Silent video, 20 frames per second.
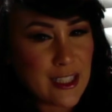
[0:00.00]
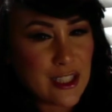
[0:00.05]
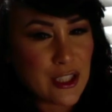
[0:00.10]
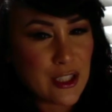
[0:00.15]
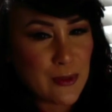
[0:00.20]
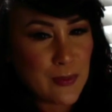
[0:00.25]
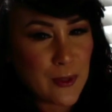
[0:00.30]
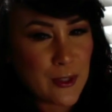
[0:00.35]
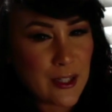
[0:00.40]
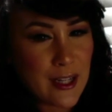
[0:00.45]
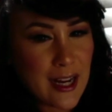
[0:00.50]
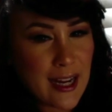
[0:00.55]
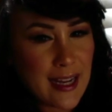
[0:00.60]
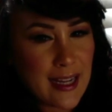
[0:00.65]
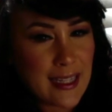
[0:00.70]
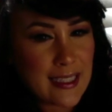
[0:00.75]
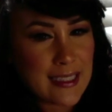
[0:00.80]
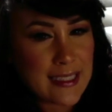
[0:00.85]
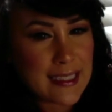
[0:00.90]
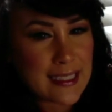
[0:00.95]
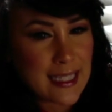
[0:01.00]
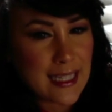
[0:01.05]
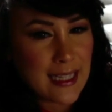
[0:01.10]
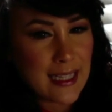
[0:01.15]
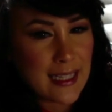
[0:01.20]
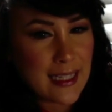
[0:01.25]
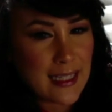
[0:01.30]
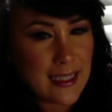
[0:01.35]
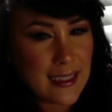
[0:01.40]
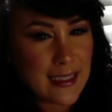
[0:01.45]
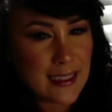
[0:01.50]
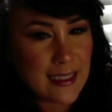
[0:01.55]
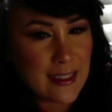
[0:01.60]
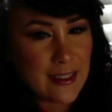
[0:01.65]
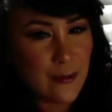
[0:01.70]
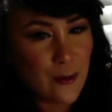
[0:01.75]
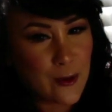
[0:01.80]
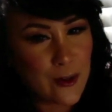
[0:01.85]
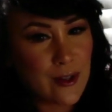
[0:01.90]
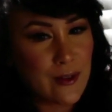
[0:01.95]
super nice and
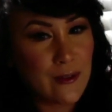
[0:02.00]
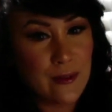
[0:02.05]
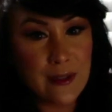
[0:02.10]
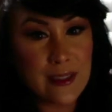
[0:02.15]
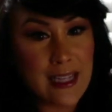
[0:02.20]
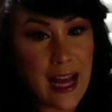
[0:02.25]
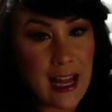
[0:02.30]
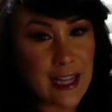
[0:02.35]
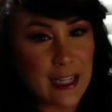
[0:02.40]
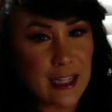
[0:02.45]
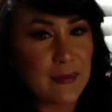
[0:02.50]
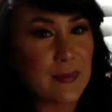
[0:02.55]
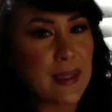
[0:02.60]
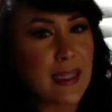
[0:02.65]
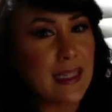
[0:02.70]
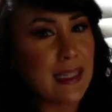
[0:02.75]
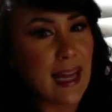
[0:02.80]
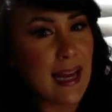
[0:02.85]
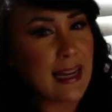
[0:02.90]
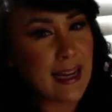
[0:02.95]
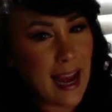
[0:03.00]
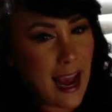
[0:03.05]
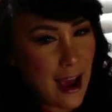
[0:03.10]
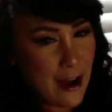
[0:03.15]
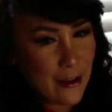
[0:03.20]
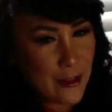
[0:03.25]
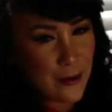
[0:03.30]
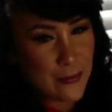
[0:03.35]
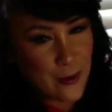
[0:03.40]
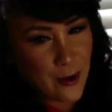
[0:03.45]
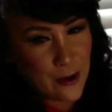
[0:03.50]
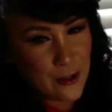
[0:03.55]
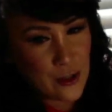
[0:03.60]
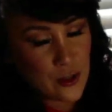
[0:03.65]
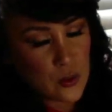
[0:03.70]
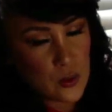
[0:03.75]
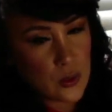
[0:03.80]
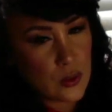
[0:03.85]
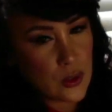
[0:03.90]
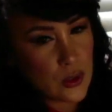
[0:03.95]
were telling me like how the
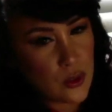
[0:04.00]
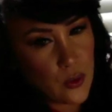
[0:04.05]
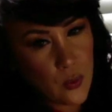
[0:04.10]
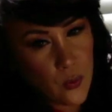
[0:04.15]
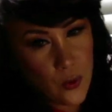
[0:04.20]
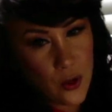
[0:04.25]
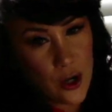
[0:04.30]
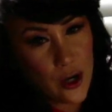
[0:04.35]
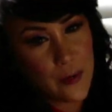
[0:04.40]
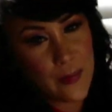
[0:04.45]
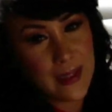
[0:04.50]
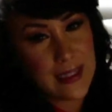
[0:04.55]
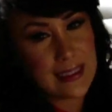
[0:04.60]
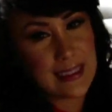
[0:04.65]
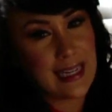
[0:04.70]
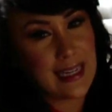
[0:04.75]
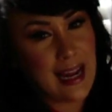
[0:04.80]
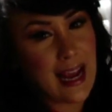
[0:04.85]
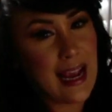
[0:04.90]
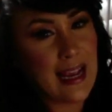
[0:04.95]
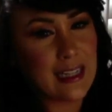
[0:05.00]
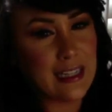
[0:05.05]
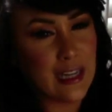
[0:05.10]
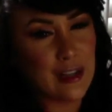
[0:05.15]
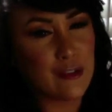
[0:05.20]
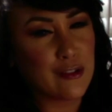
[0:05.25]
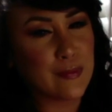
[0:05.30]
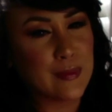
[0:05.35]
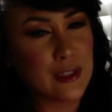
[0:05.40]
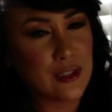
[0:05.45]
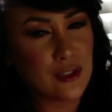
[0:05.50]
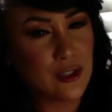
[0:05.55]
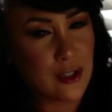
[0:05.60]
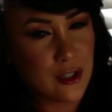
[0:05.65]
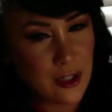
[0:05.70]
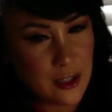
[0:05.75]
barstools were because like I had never been to a